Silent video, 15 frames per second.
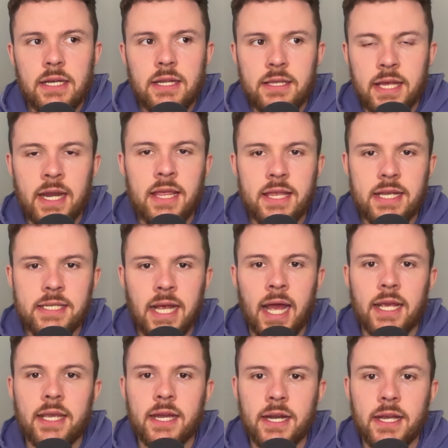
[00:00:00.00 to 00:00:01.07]
Then in the attack,
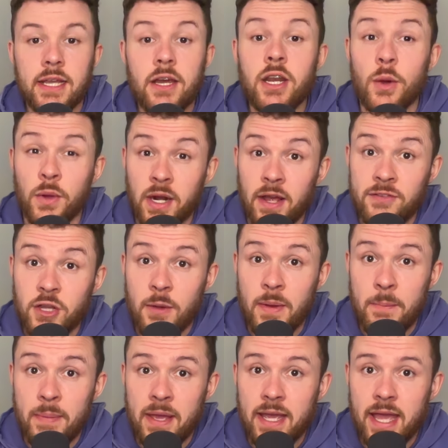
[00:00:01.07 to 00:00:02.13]
you kind of go, look, we're going to have to go a
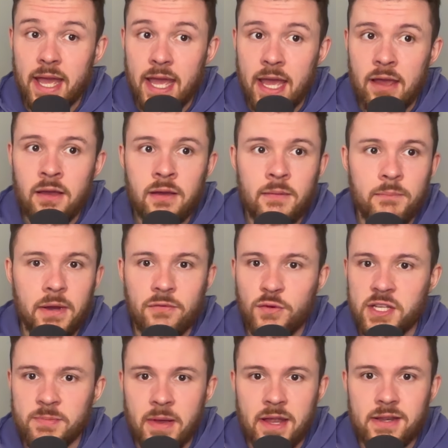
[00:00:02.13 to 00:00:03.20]
bit bigger here. But if we
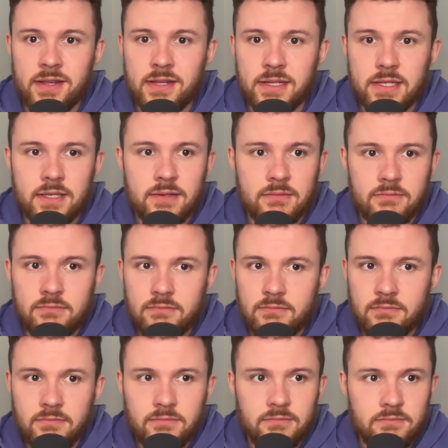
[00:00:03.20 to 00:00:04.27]
spend
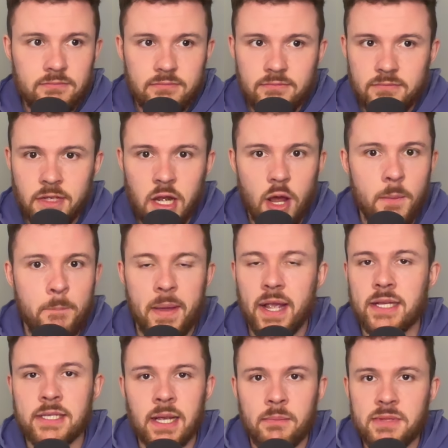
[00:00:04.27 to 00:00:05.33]
you know, big
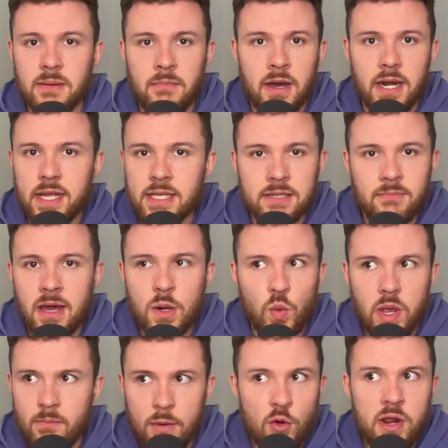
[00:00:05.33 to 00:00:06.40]
sums of money. It doesn't matter.
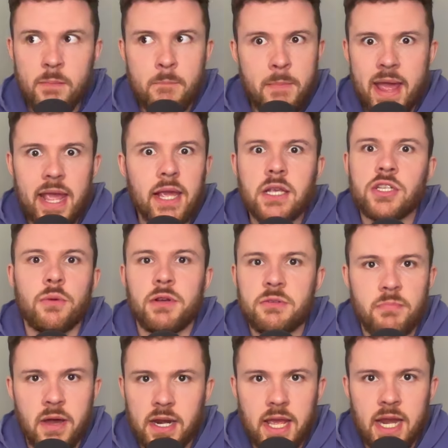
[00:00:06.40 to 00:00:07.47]
We already make so much
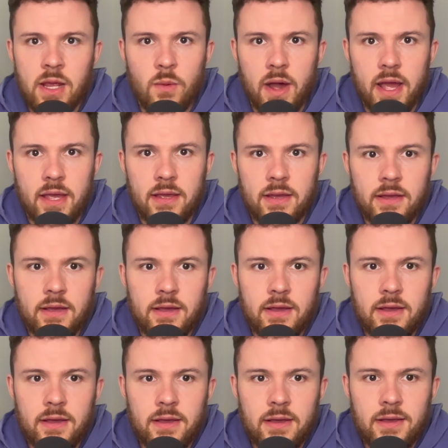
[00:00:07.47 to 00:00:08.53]
money anyway.
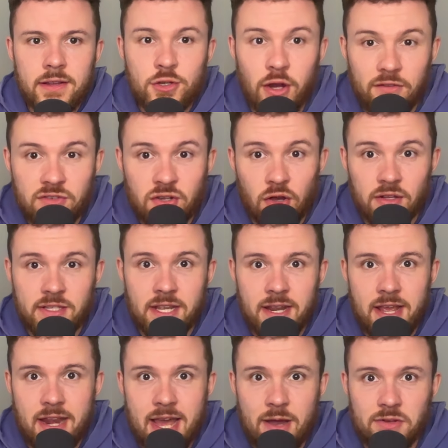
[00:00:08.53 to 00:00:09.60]
Travis Scott's in
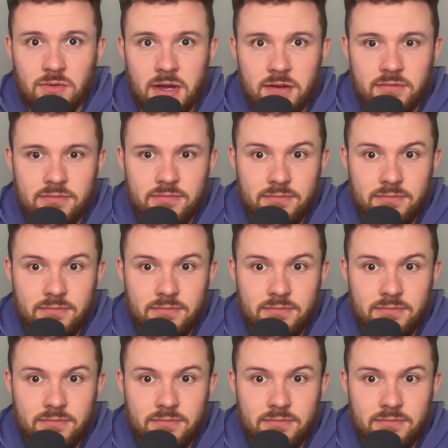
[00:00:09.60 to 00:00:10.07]
here now as well.